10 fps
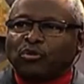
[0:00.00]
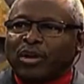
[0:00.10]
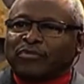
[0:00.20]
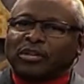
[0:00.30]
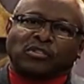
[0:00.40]

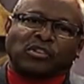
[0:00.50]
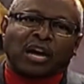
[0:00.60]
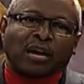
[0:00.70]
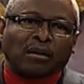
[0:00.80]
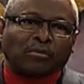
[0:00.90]
have to
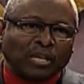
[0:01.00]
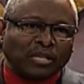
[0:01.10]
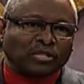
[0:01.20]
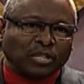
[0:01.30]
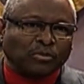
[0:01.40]
desire a
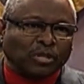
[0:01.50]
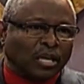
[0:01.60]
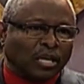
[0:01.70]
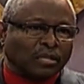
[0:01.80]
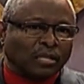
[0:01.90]
relationship with God.